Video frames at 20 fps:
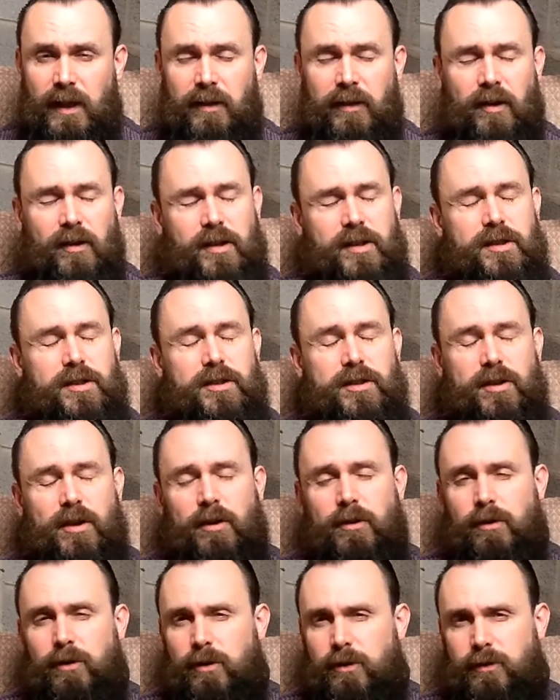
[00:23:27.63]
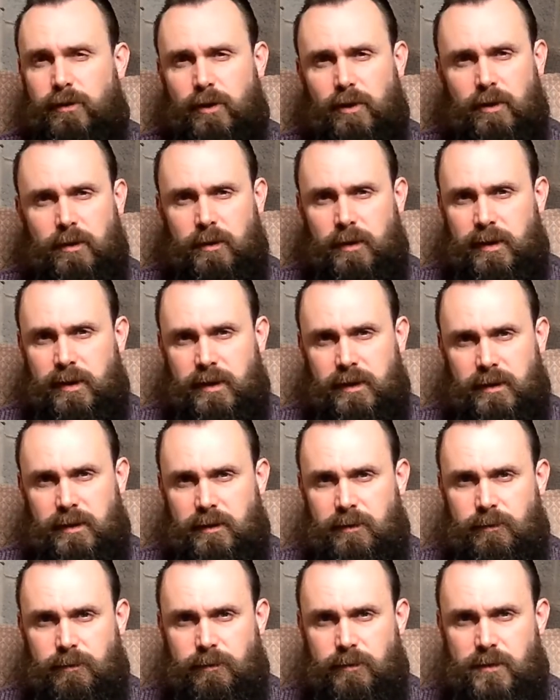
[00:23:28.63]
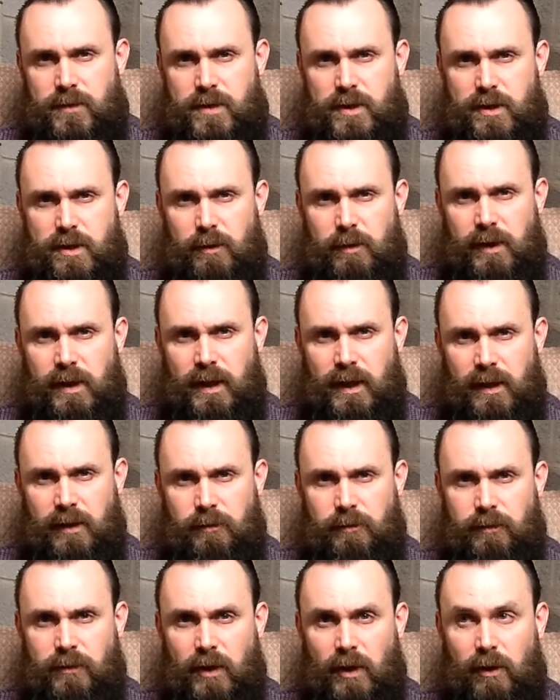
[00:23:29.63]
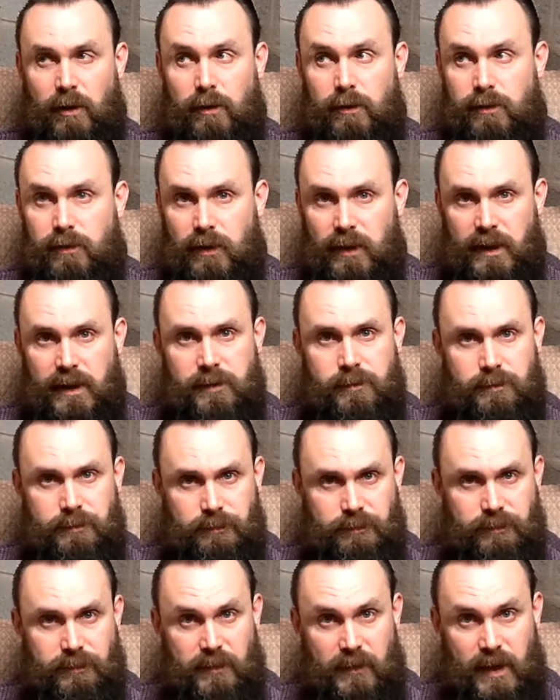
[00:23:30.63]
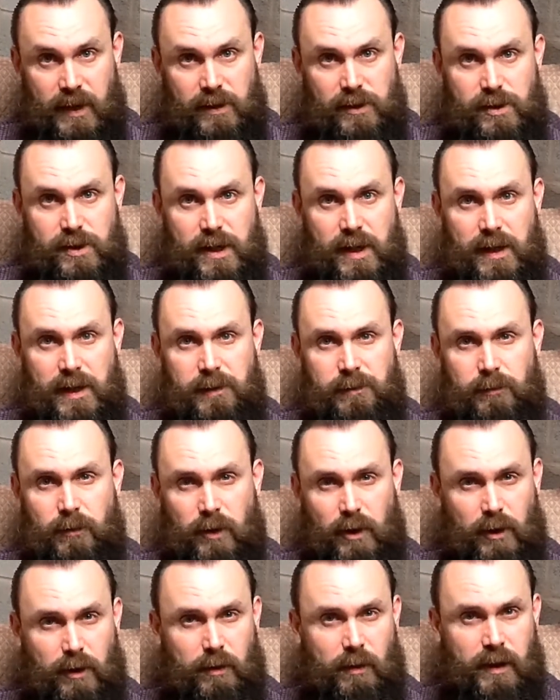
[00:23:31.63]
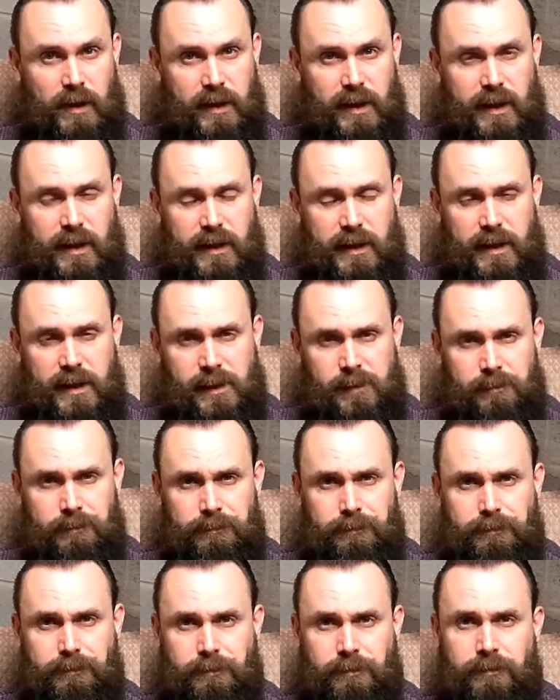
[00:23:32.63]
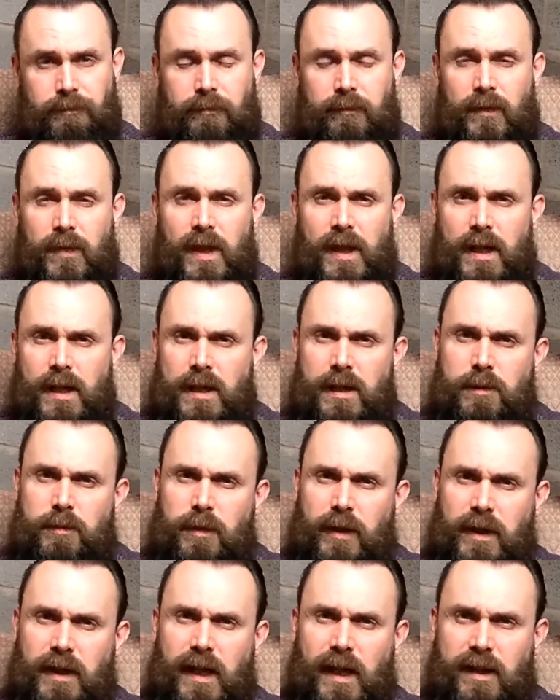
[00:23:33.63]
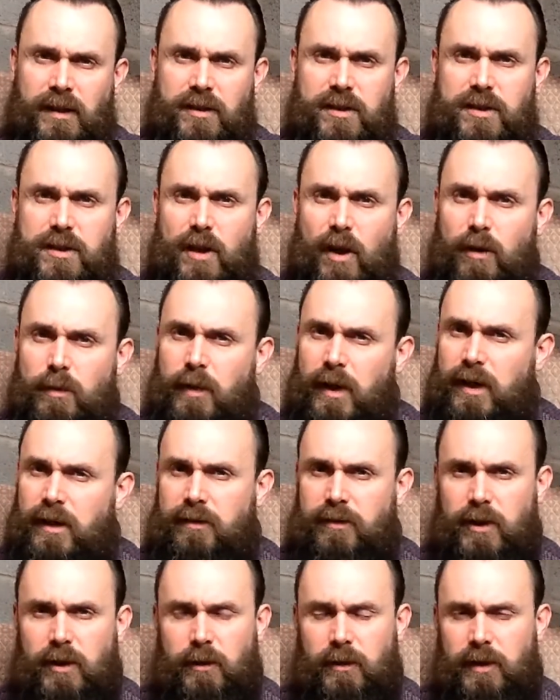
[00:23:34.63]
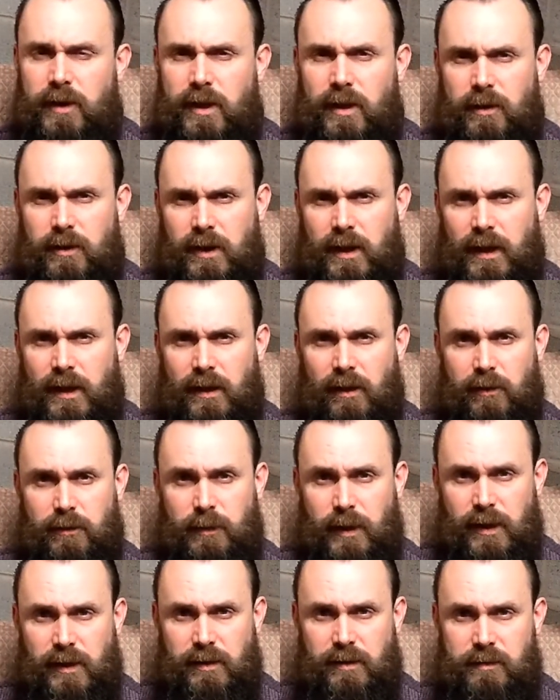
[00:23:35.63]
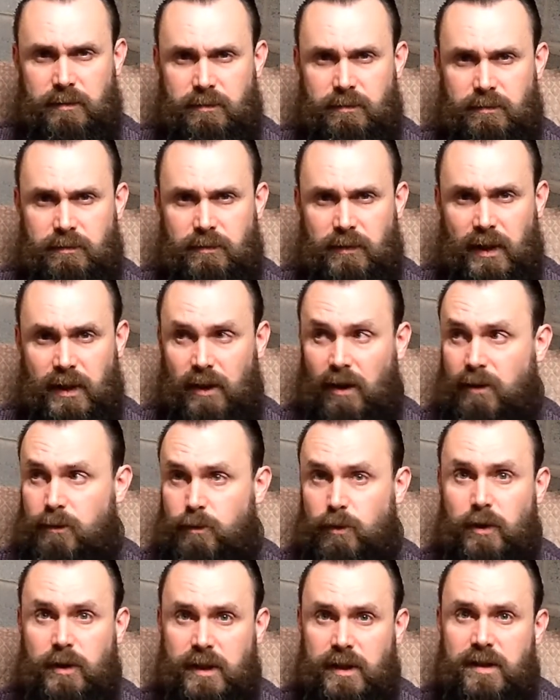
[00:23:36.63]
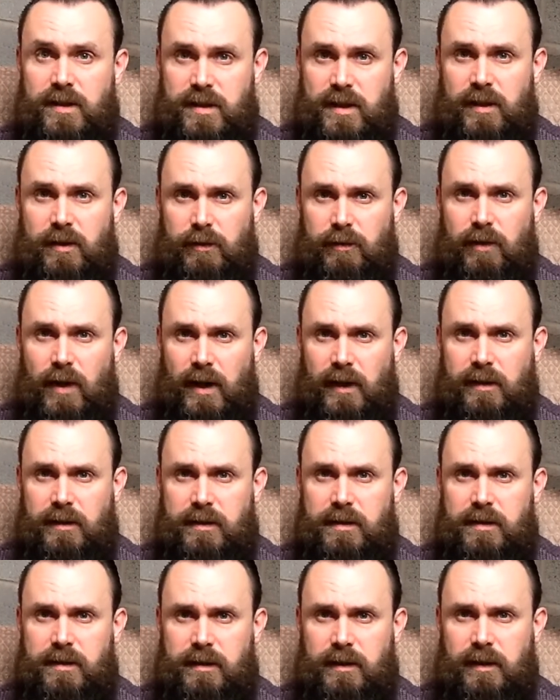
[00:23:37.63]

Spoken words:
And I so look forward to doing that, hopefully next year. We're not quite there yet, but again, so many of you in the UK I've made, and I would consider friends.